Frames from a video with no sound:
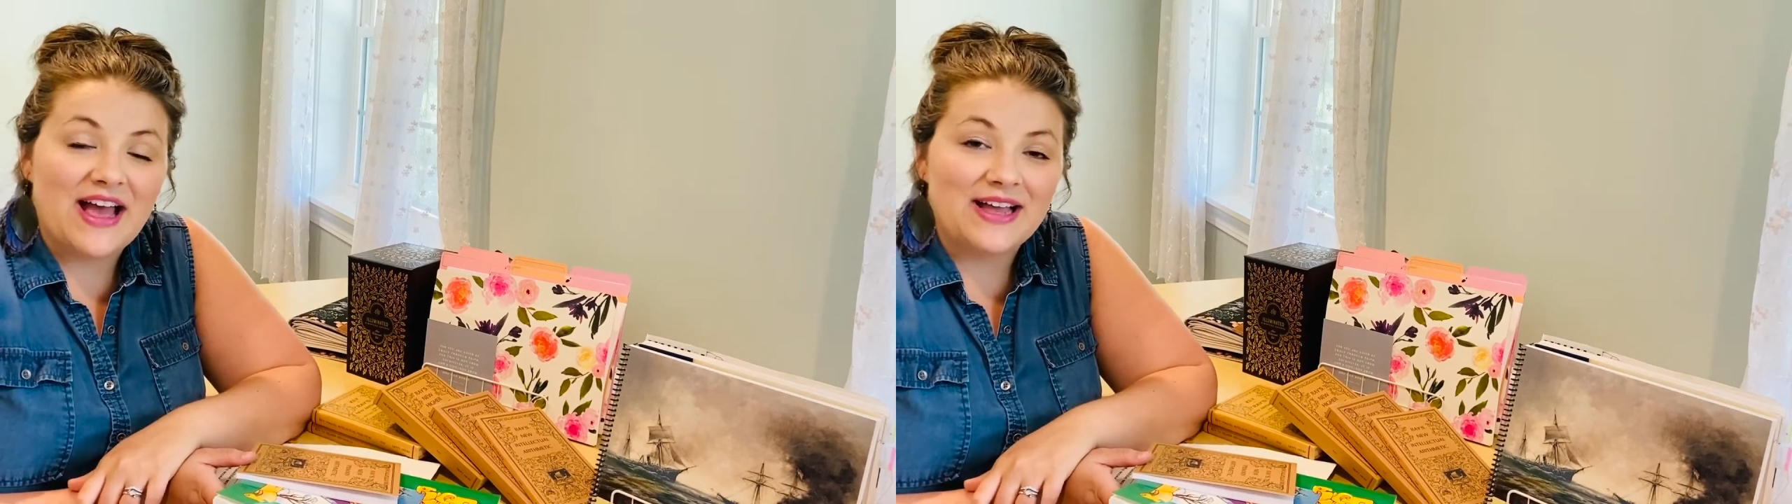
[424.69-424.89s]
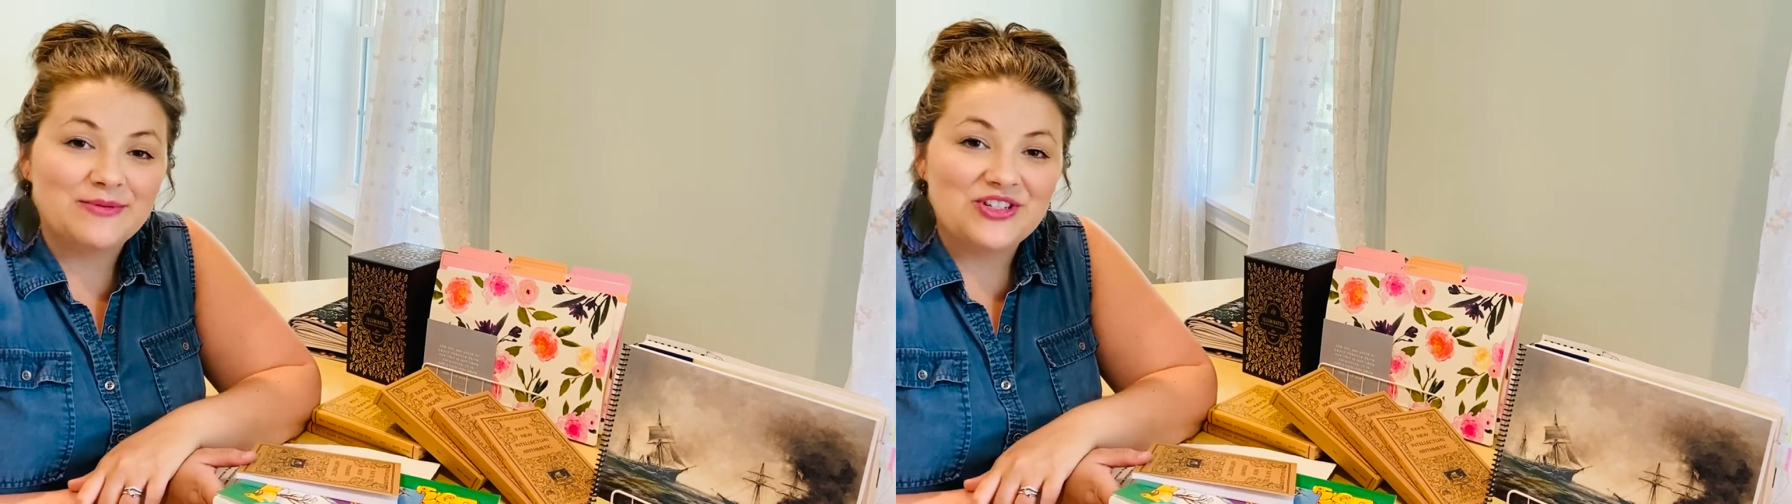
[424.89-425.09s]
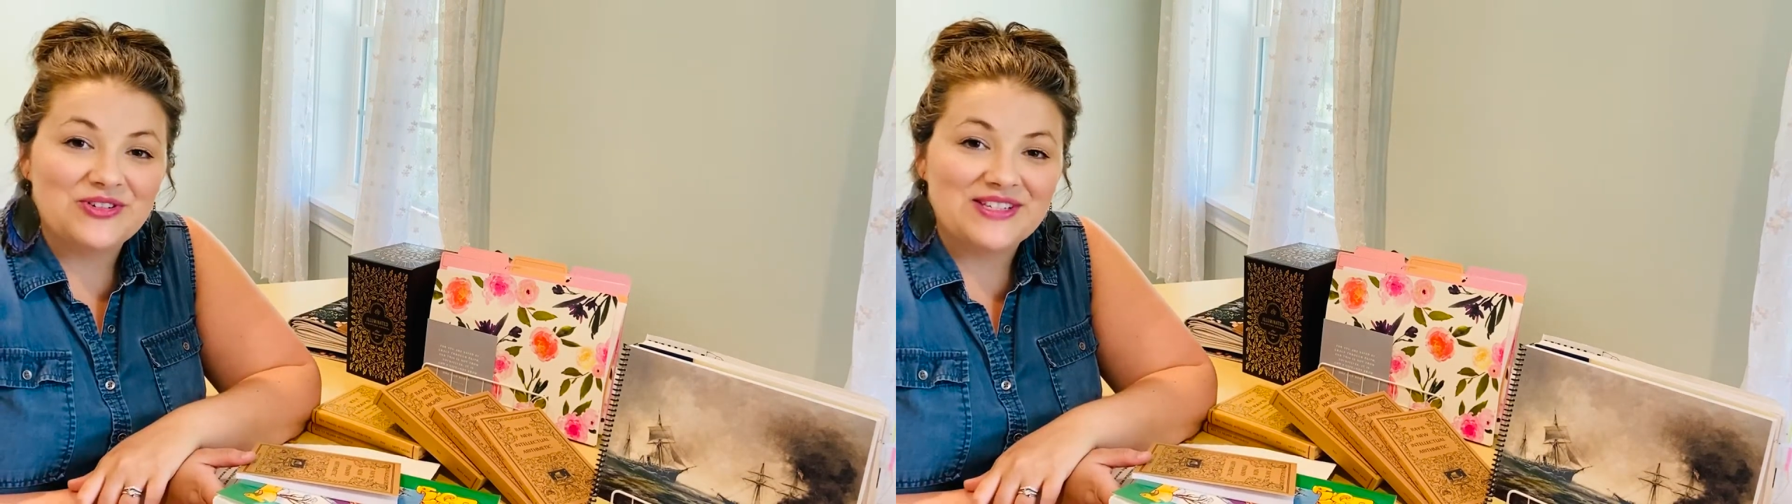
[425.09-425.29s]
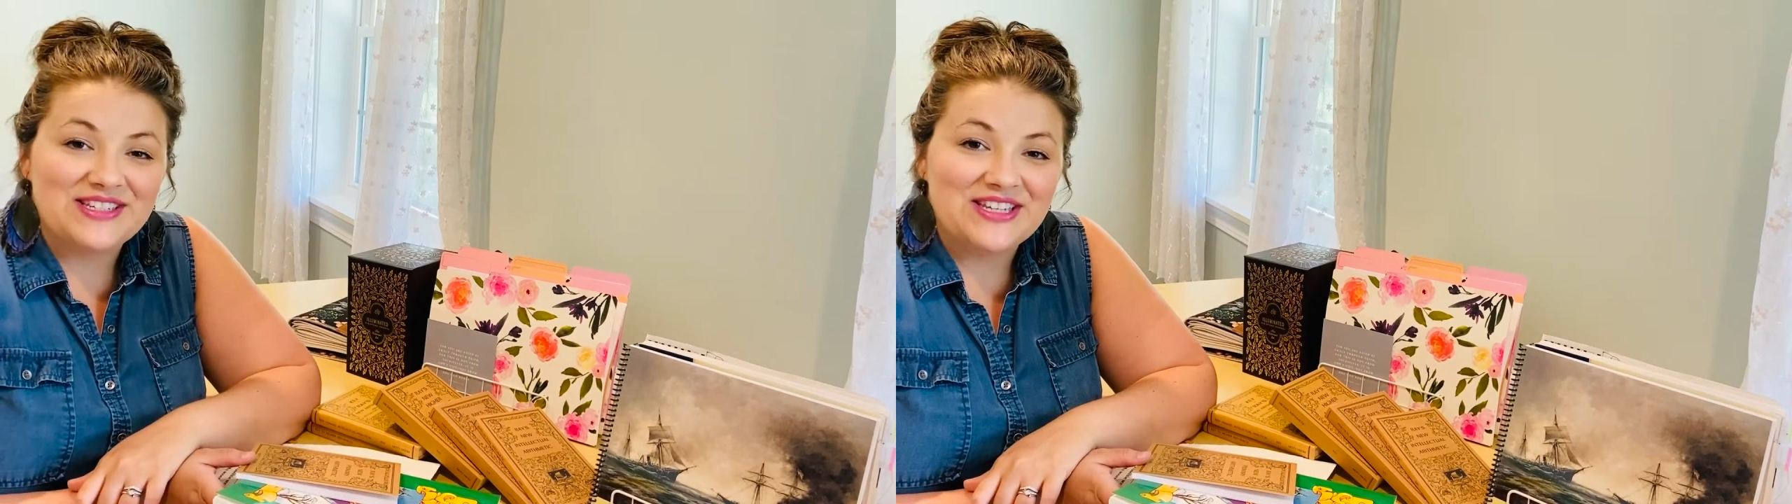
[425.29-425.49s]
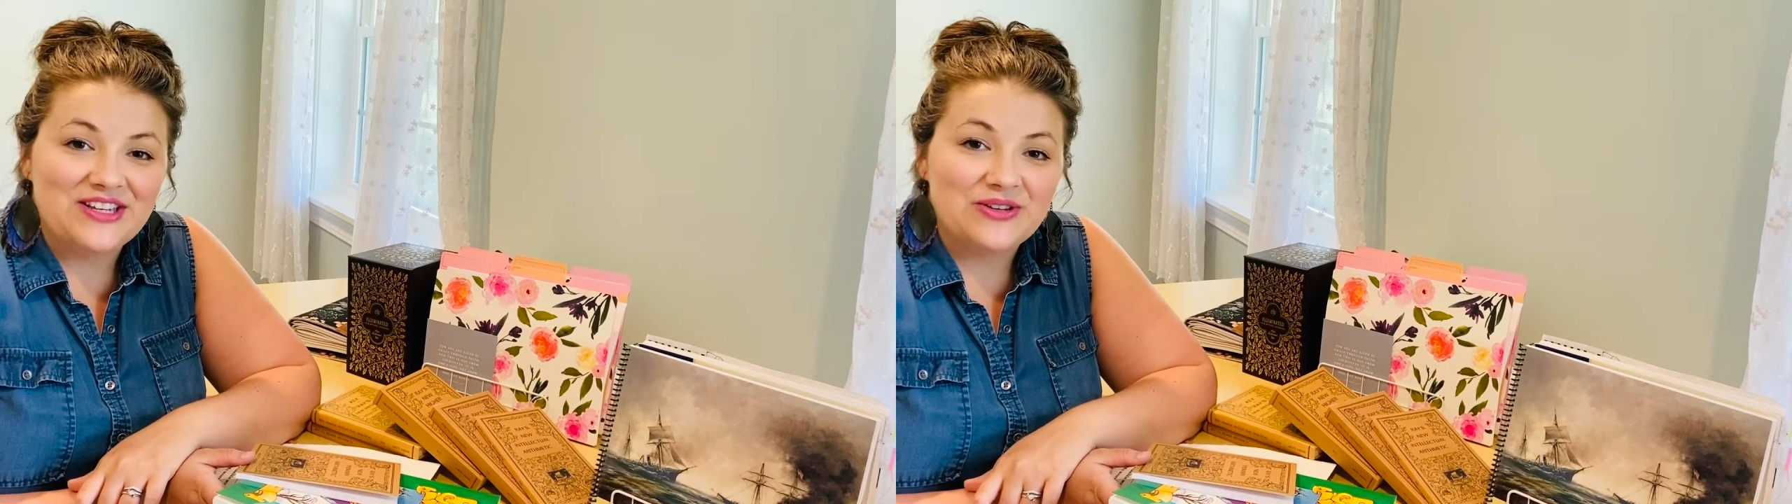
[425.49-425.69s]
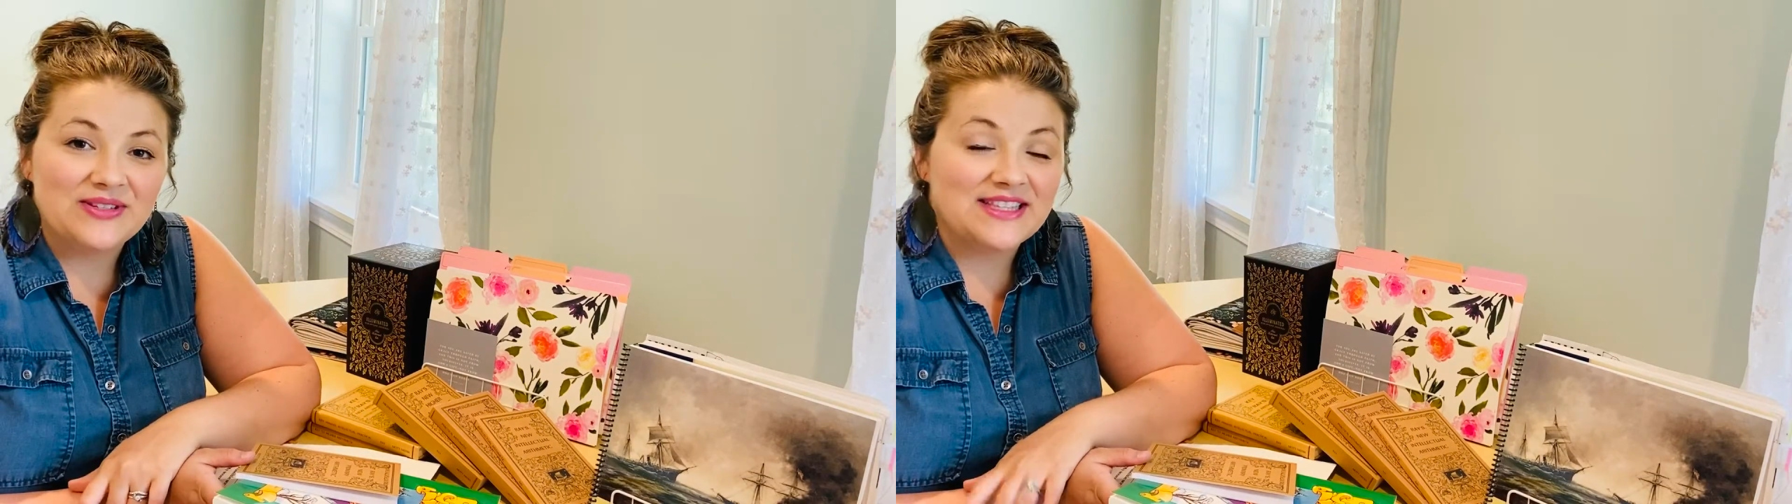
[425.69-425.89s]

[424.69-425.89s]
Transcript: I'm choosing to use,